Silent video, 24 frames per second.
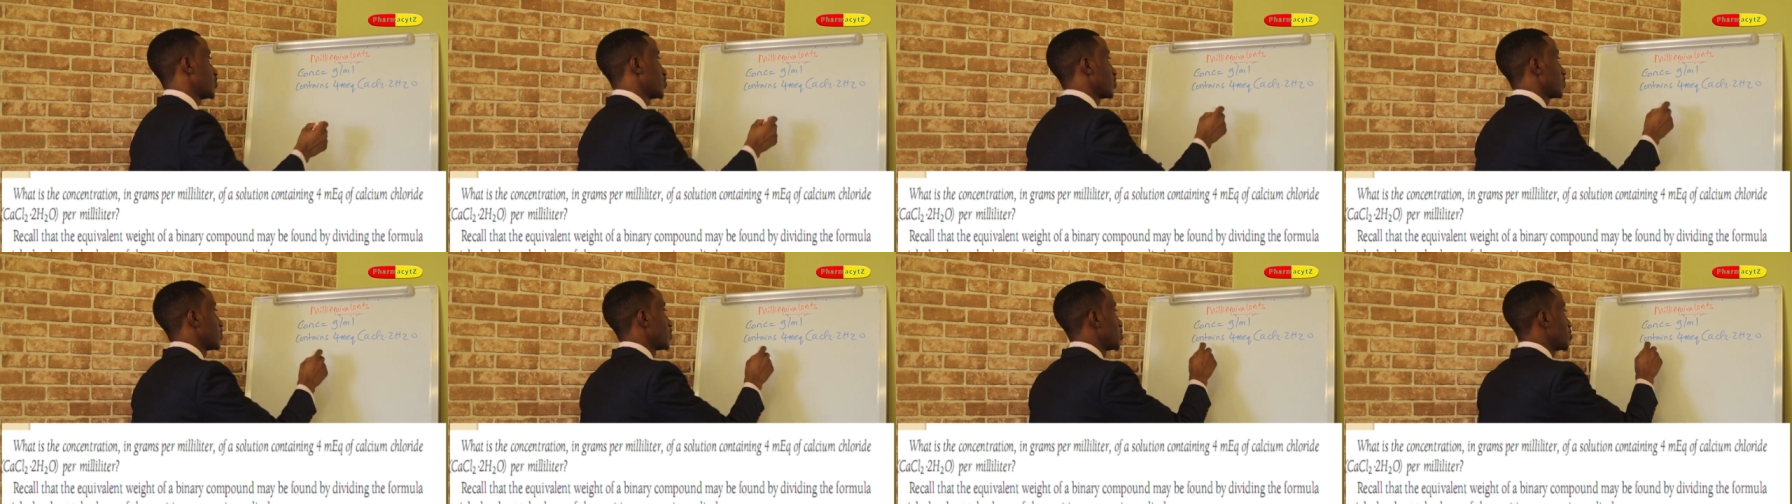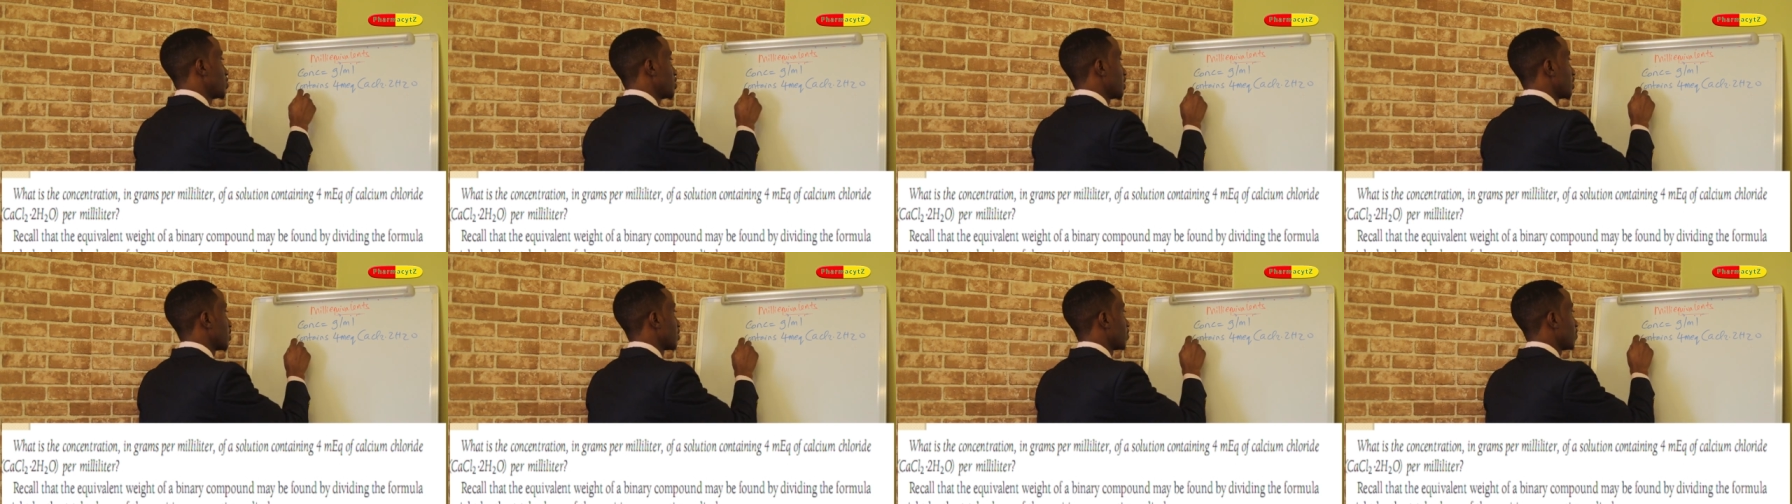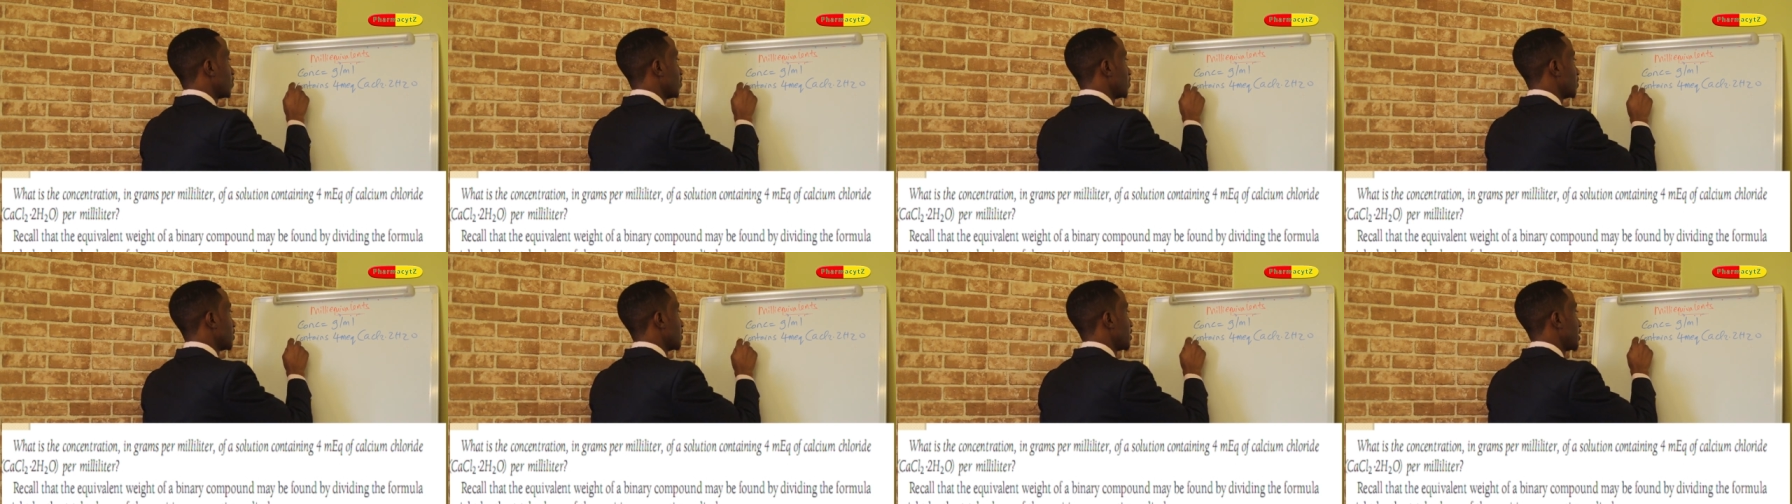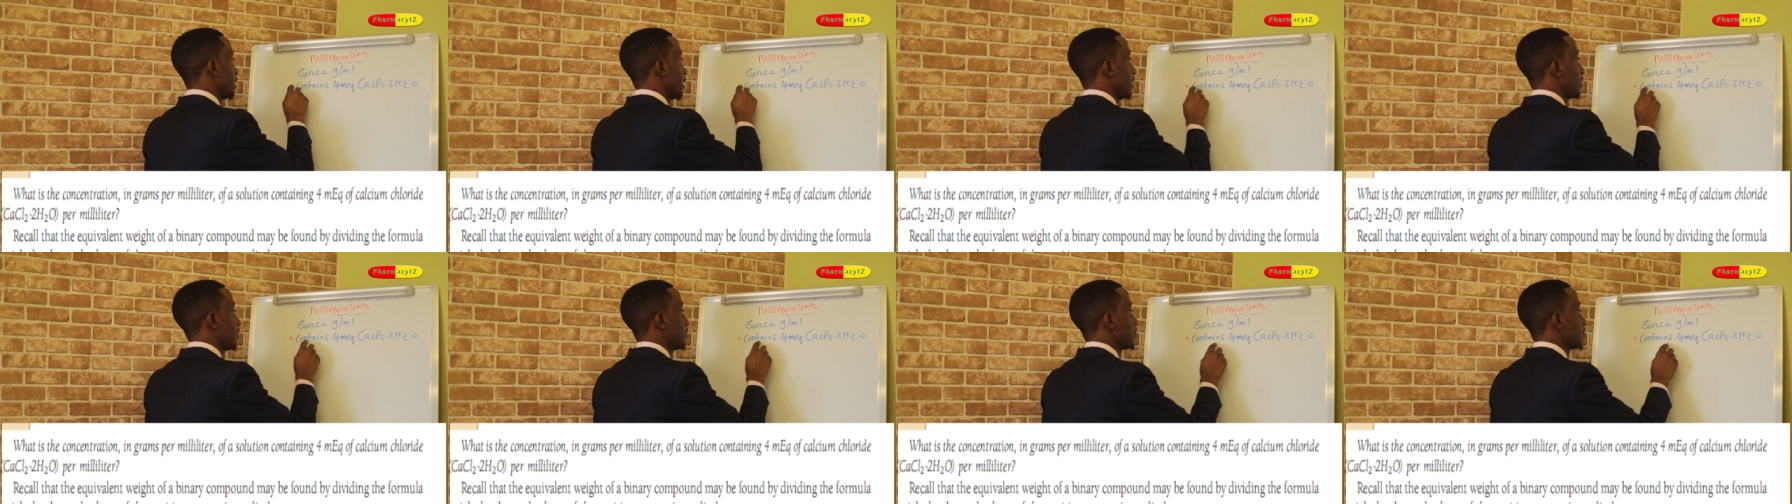solution
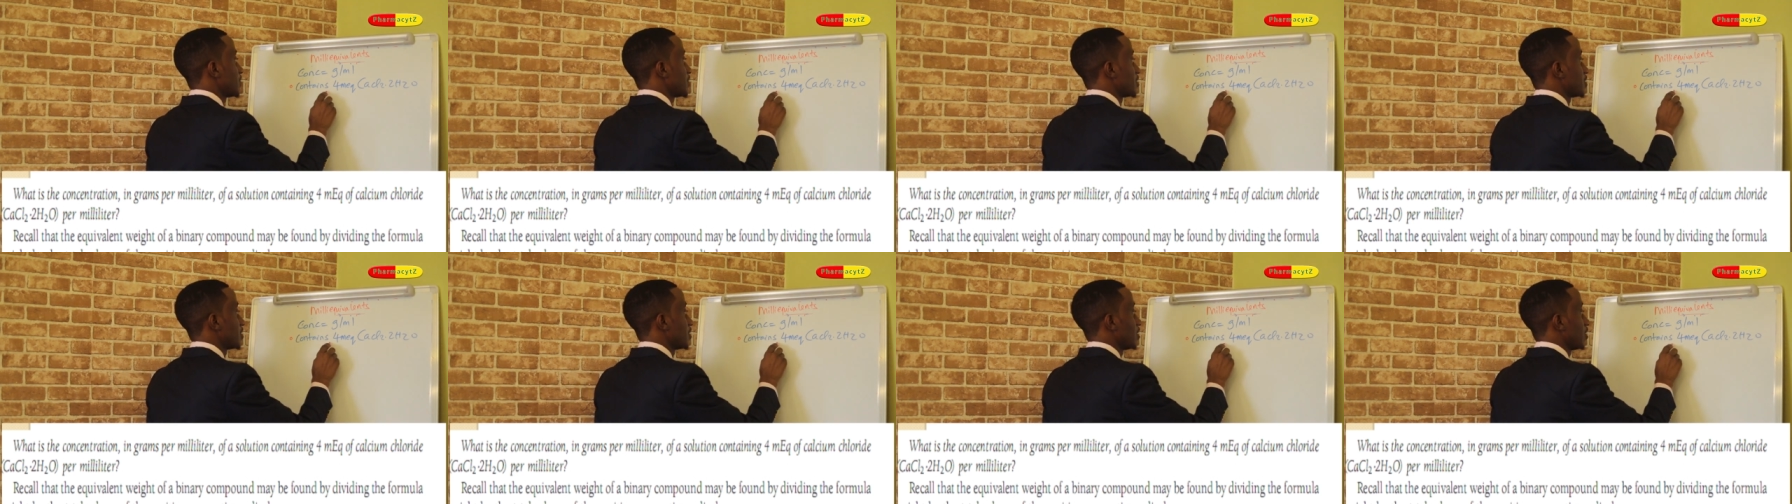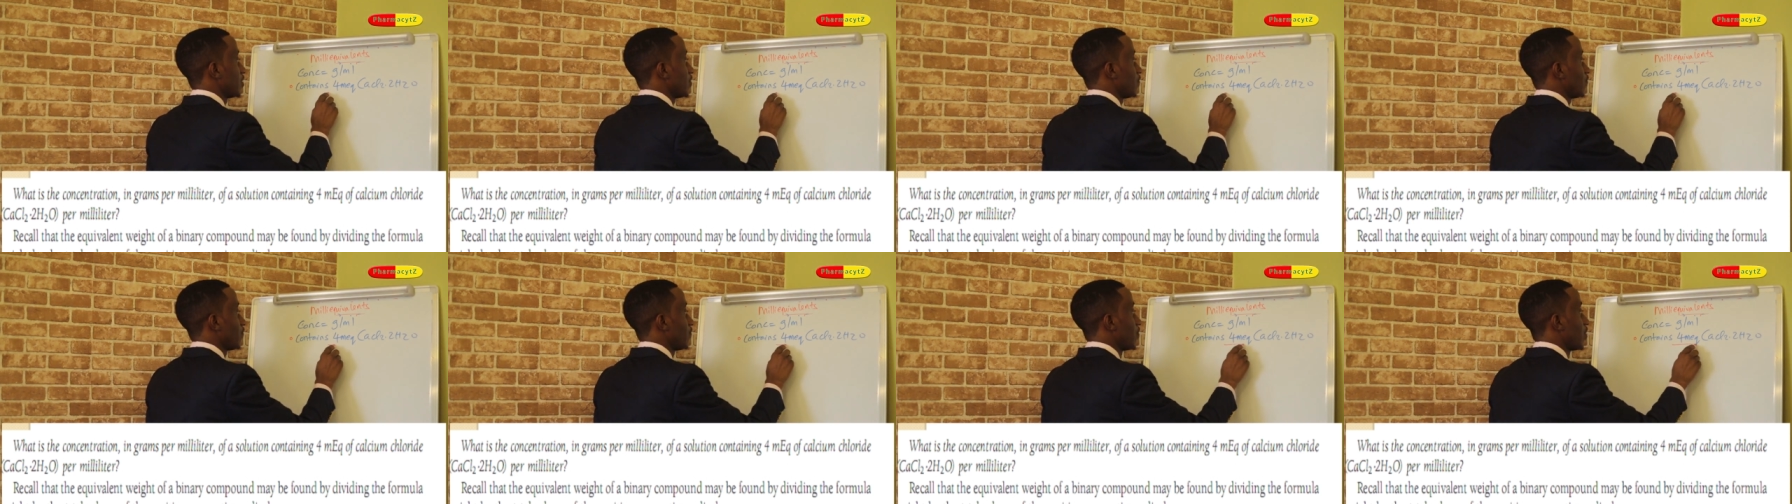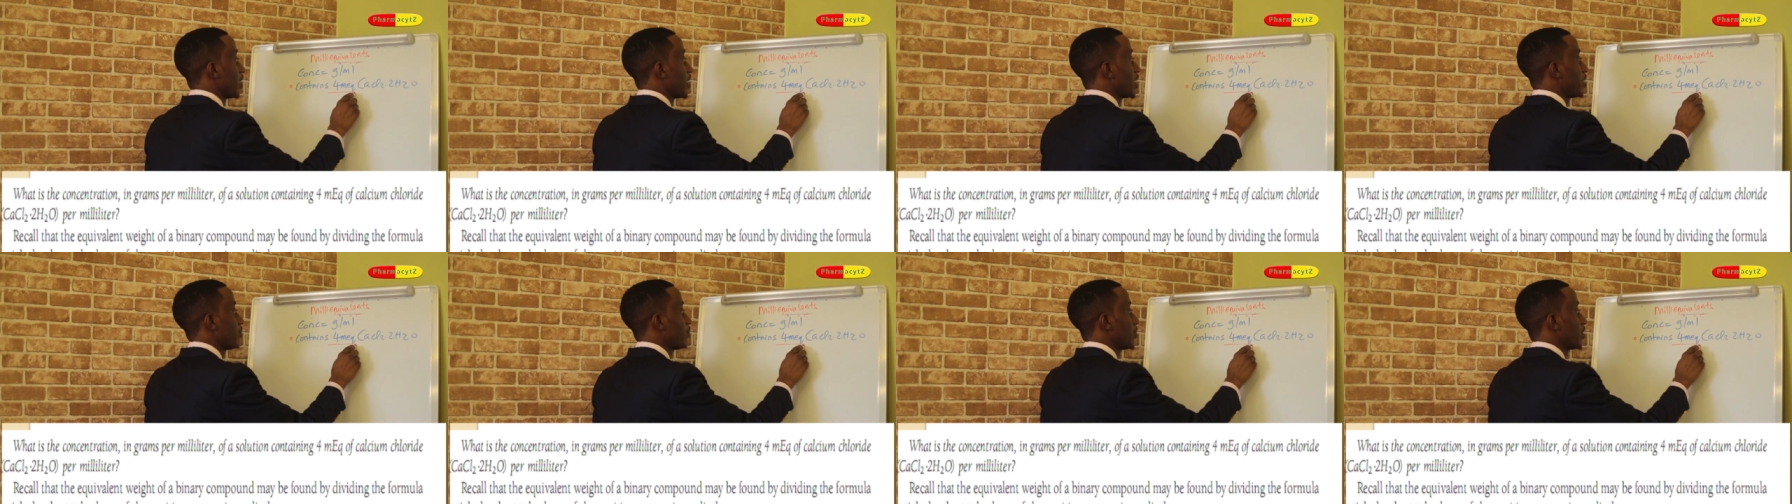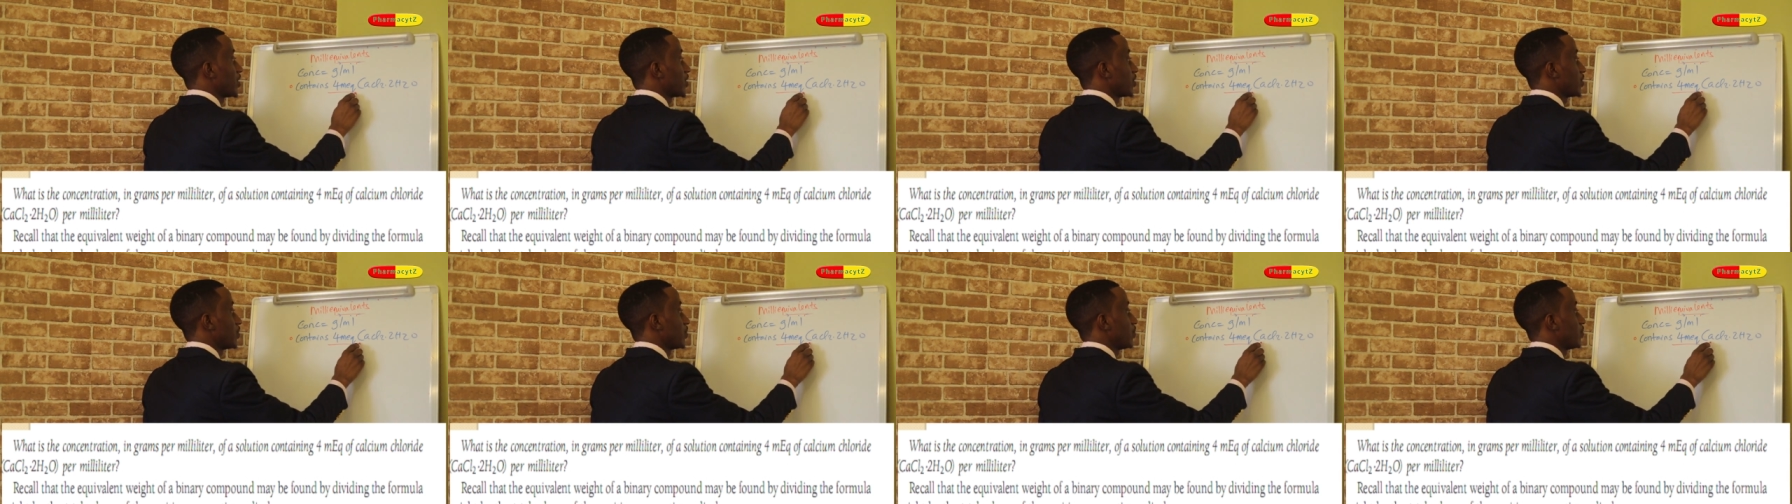contains 4
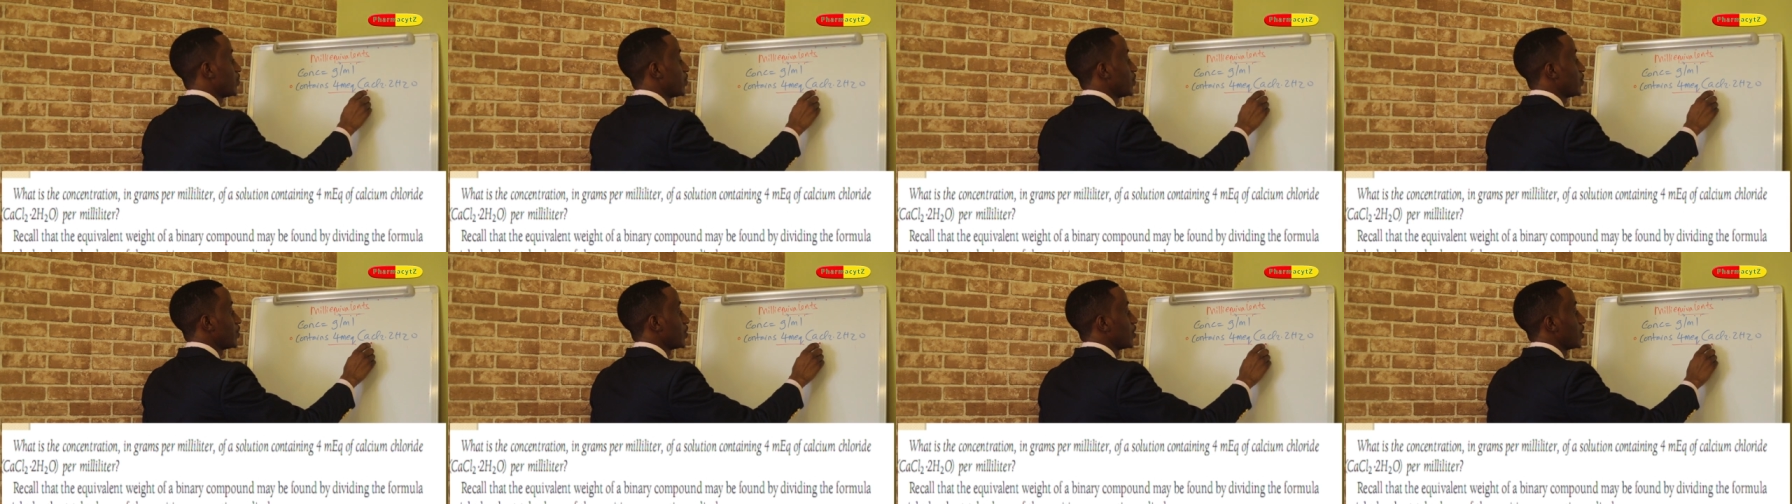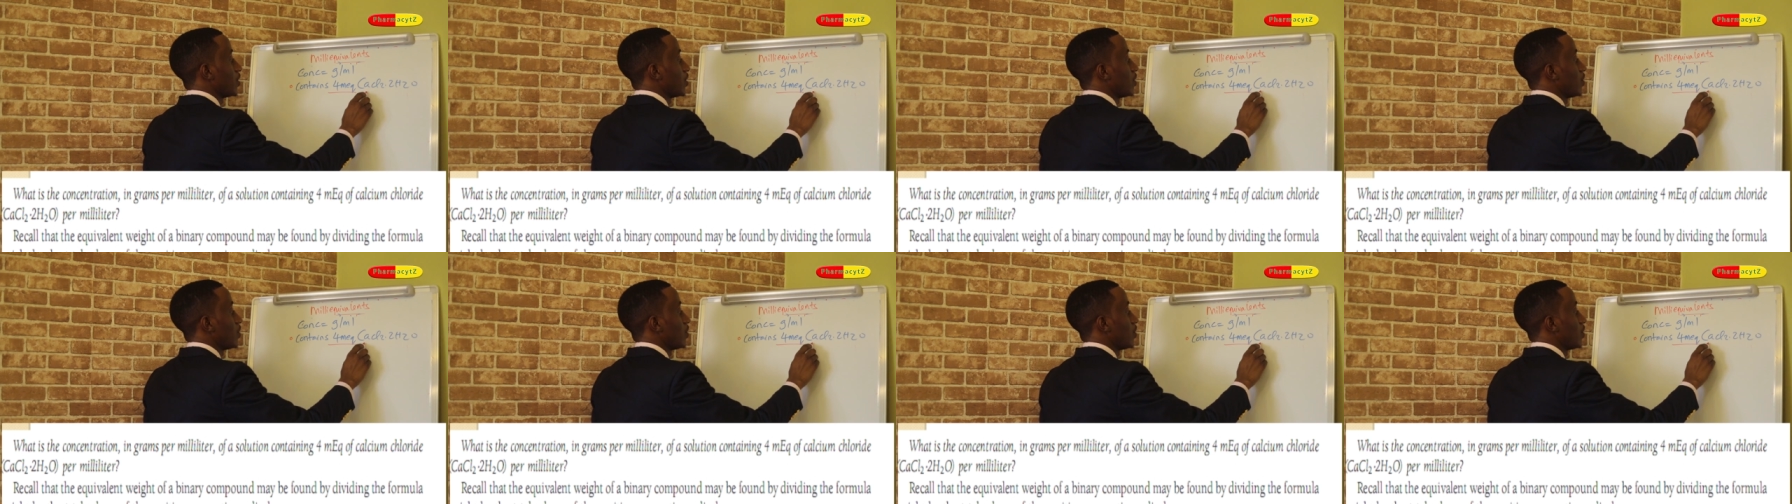MEq